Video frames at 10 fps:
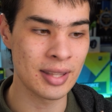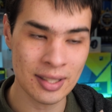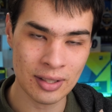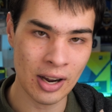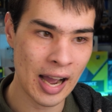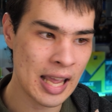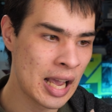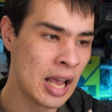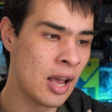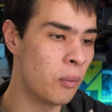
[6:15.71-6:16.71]
And this guy,
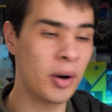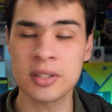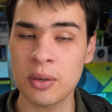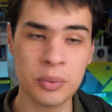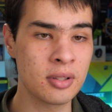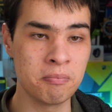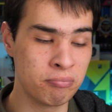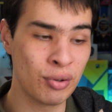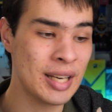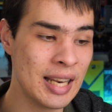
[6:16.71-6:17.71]
whilst it was
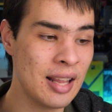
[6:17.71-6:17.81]
pretty